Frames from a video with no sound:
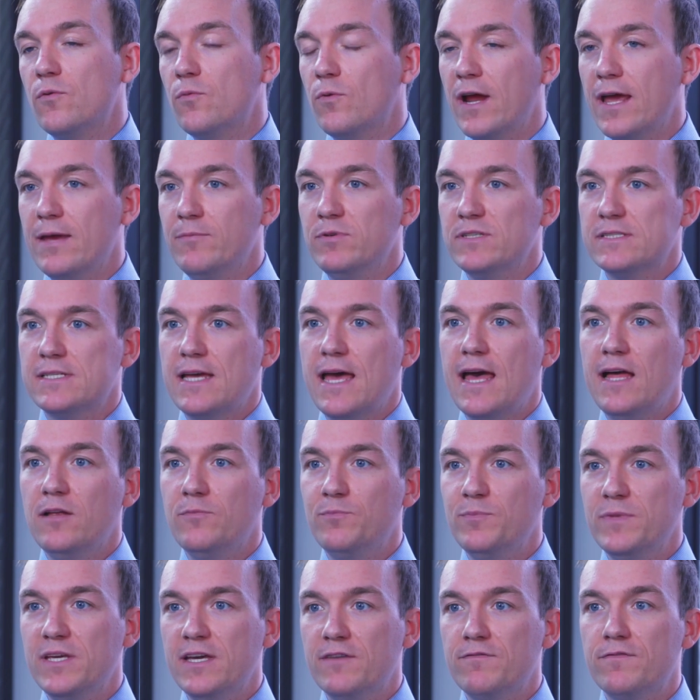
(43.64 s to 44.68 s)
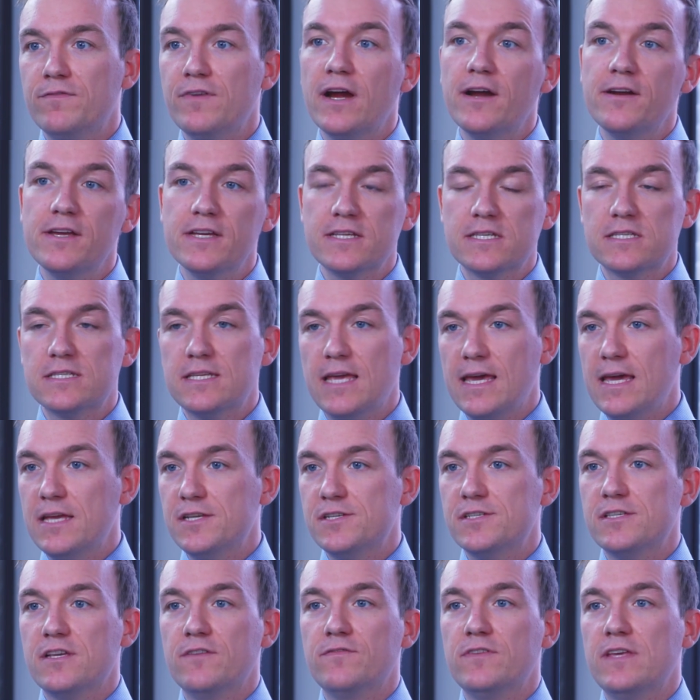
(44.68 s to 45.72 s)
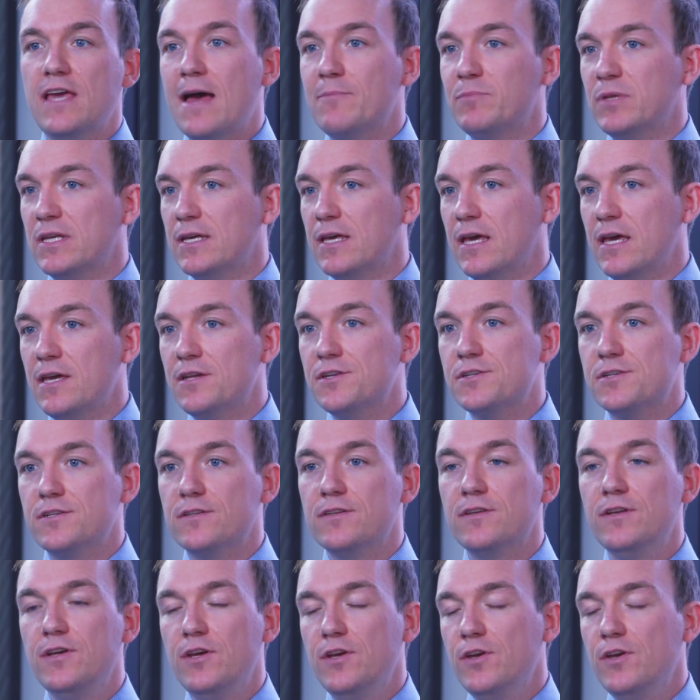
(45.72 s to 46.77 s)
were able to help me at various stages of the application